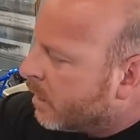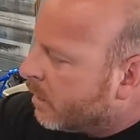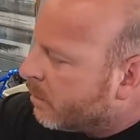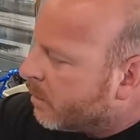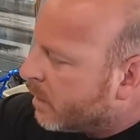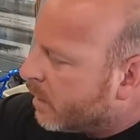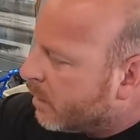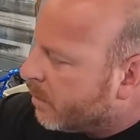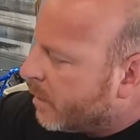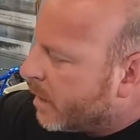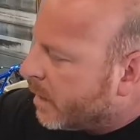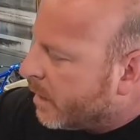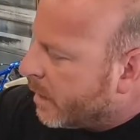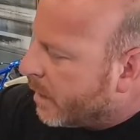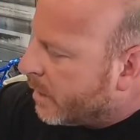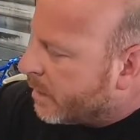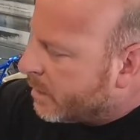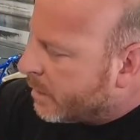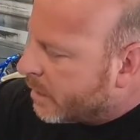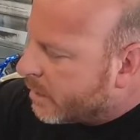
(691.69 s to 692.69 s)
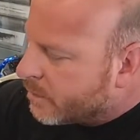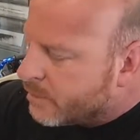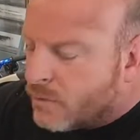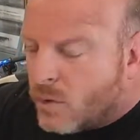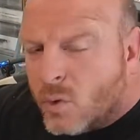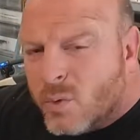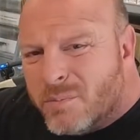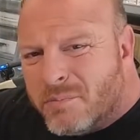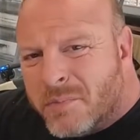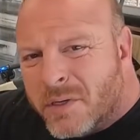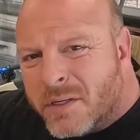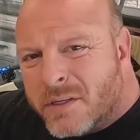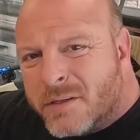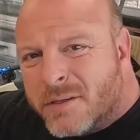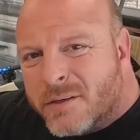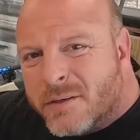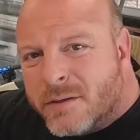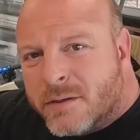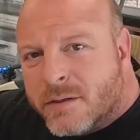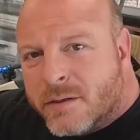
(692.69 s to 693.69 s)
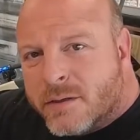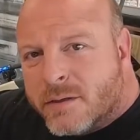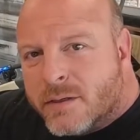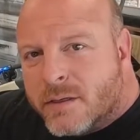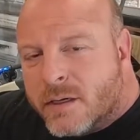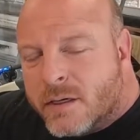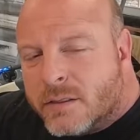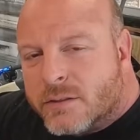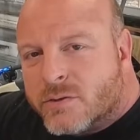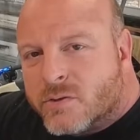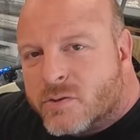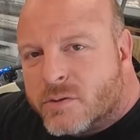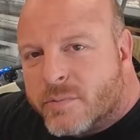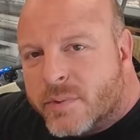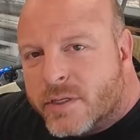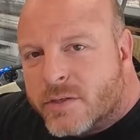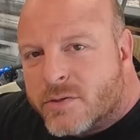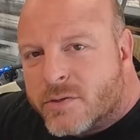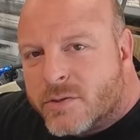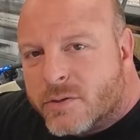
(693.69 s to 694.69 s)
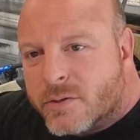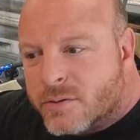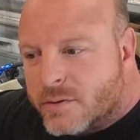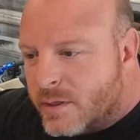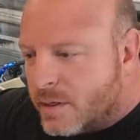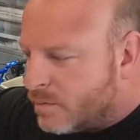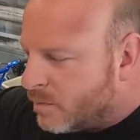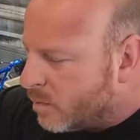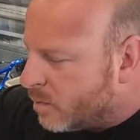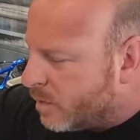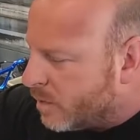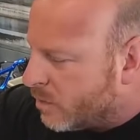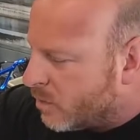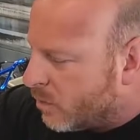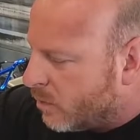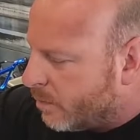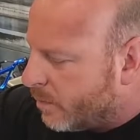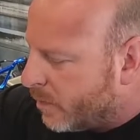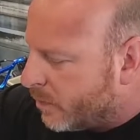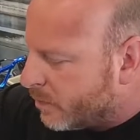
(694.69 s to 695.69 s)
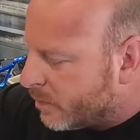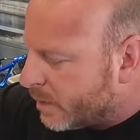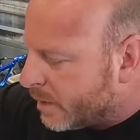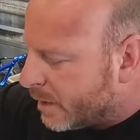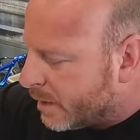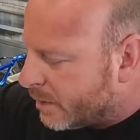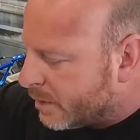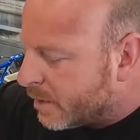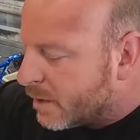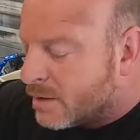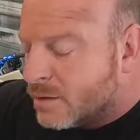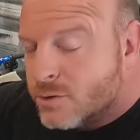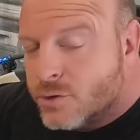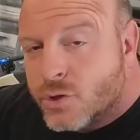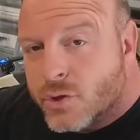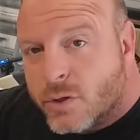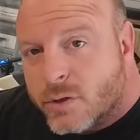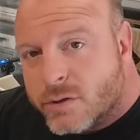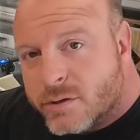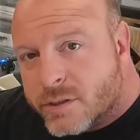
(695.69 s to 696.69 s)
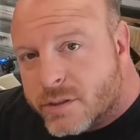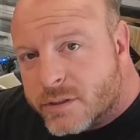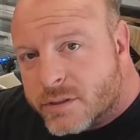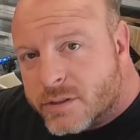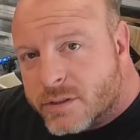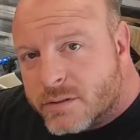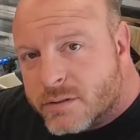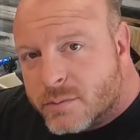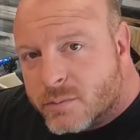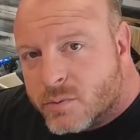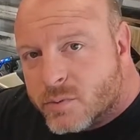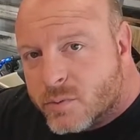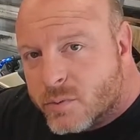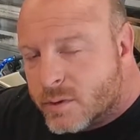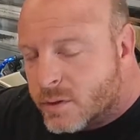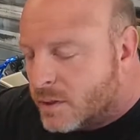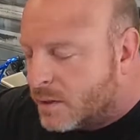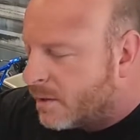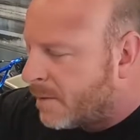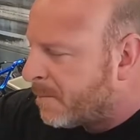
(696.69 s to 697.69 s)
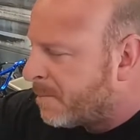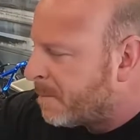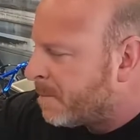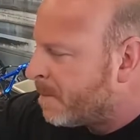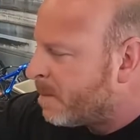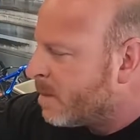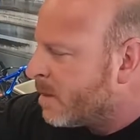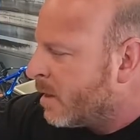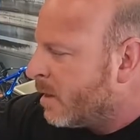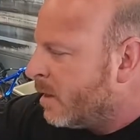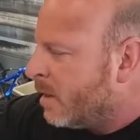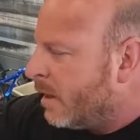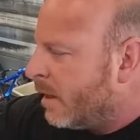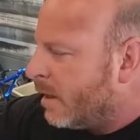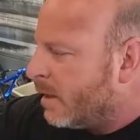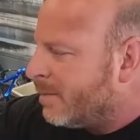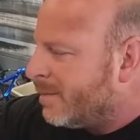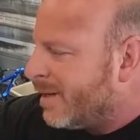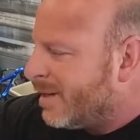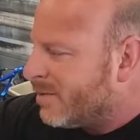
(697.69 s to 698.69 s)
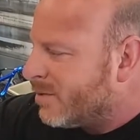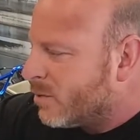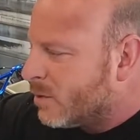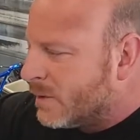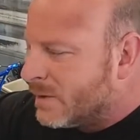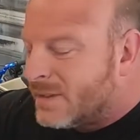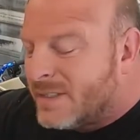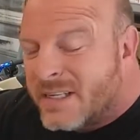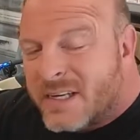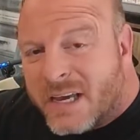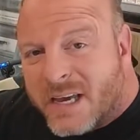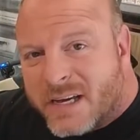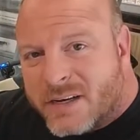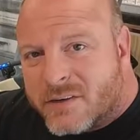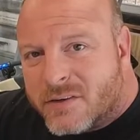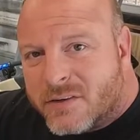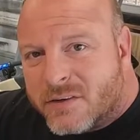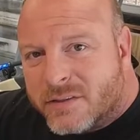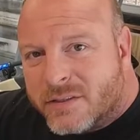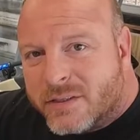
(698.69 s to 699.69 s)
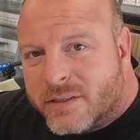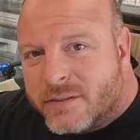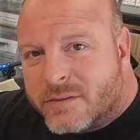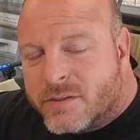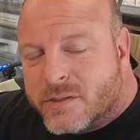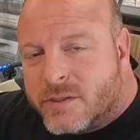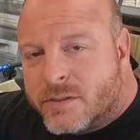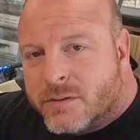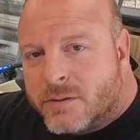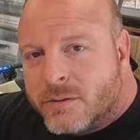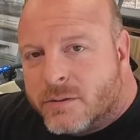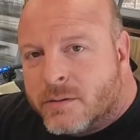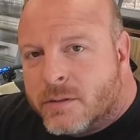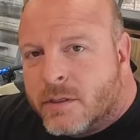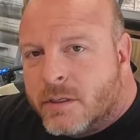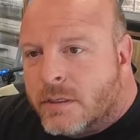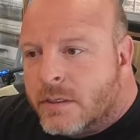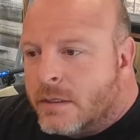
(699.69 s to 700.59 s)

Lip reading: But I may add like a voltmeter just to make sure that when we throw a motor in here that the charging system's working. And I may throw a tack on here too,